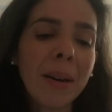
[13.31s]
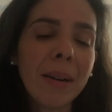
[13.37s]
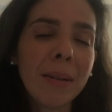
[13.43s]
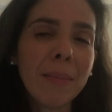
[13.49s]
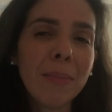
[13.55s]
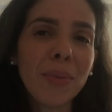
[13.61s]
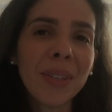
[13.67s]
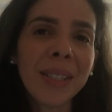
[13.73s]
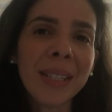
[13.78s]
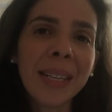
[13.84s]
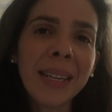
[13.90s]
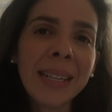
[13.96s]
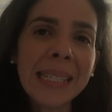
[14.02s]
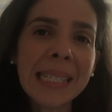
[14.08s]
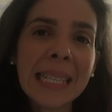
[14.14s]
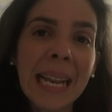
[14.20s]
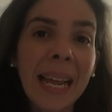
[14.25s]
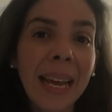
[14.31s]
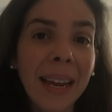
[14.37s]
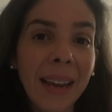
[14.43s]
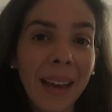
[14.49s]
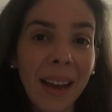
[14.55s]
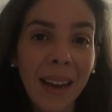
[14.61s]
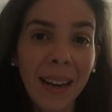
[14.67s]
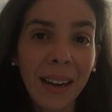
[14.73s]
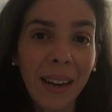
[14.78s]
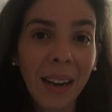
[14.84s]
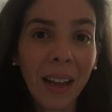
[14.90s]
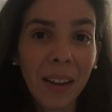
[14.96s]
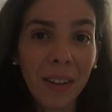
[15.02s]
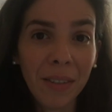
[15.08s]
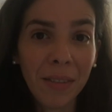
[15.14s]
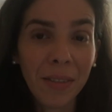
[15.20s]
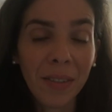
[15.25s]
A Brazilian slang I
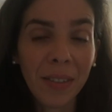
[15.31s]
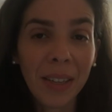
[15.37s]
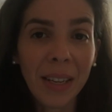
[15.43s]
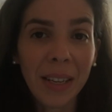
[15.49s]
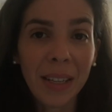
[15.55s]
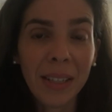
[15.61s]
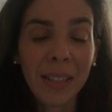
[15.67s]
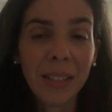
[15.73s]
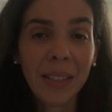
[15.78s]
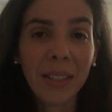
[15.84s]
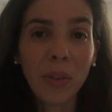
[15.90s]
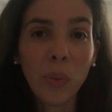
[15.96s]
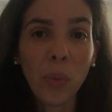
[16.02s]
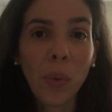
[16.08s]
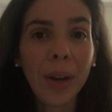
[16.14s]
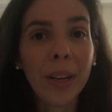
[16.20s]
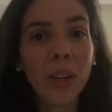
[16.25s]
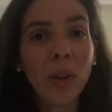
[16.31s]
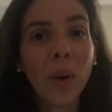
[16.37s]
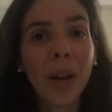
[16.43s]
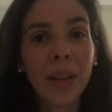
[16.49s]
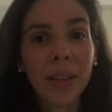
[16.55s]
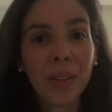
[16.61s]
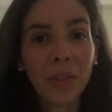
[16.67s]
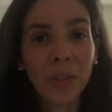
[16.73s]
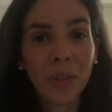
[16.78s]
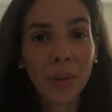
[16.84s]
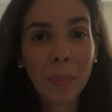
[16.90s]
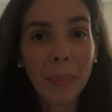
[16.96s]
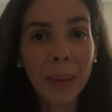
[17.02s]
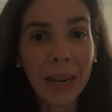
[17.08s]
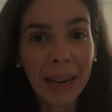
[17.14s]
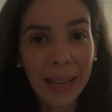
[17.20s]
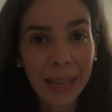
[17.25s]
love is when you answer
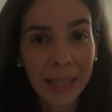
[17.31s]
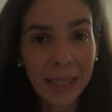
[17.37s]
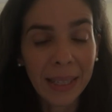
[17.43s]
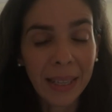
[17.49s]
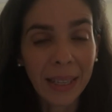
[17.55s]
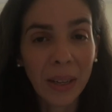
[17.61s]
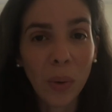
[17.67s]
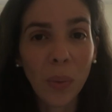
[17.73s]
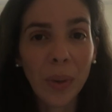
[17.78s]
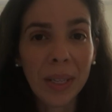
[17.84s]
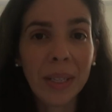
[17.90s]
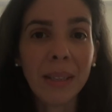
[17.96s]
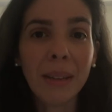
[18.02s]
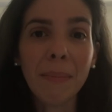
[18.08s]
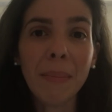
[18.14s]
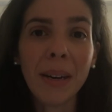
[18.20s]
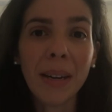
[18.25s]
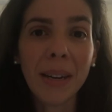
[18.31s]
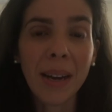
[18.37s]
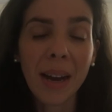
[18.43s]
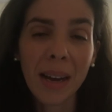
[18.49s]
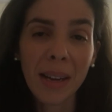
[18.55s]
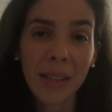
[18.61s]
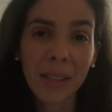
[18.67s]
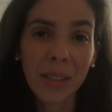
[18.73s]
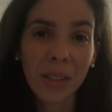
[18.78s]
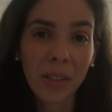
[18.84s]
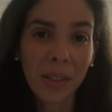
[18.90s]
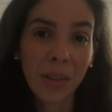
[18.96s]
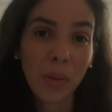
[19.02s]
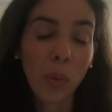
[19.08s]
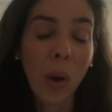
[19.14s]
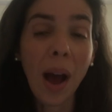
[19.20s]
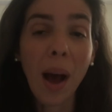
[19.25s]
beleza when somebody
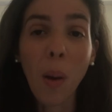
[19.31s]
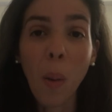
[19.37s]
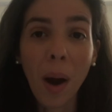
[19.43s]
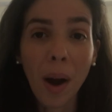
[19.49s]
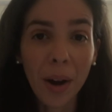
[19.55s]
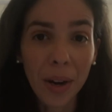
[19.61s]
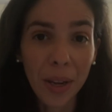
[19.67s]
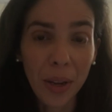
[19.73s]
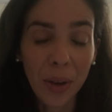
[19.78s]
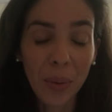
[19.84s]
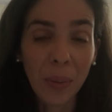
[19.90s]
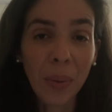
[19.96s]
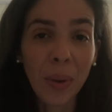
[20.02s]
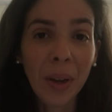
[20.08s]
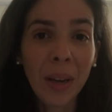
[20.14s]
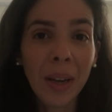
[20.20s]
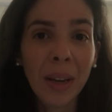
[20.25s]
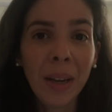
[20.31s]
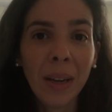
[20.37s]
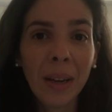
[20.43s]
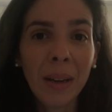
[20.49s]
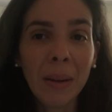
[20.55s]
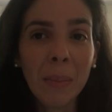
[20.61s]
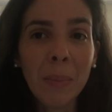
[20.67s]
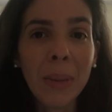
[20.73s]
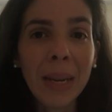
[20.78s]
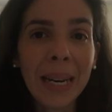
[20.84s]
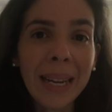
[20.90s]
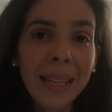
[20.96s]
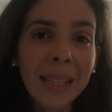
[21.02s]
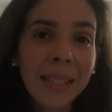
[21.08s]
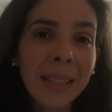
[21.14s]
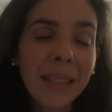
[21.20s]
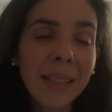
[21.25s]
asks, How are you?
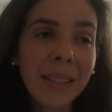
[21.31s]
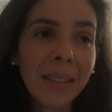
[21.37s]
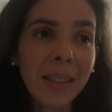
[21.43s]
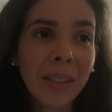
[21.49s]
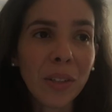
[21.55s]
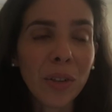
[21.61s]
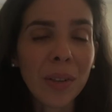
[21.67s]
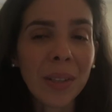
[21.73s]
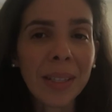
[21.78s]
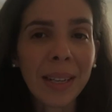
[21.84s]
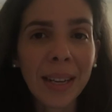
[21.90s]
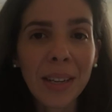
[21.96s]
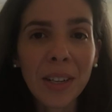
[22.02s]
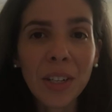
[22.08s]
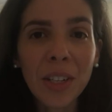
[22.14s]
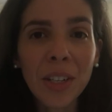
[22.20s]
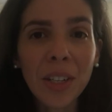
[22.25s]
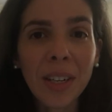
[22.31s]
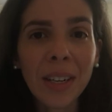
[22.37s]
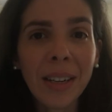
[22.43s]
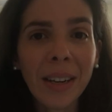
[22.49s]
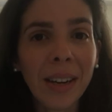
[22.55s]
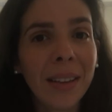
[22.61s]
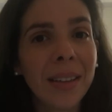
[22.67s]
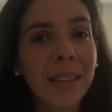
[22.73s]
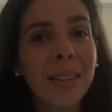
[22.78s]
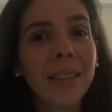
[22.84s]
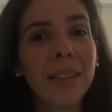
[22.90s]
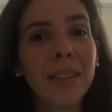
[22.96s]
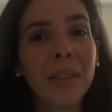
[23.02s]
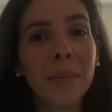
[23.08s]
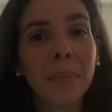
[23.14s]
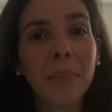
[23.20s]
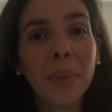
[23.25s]
Beleza, the translation
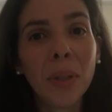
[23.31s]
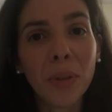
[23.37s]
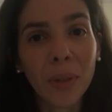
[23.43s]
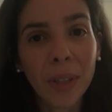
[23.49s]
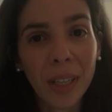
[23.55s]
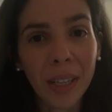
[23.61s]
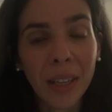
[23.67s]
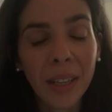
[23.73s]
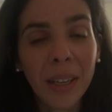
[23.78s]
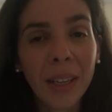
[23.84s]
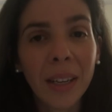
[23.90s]
is beauty.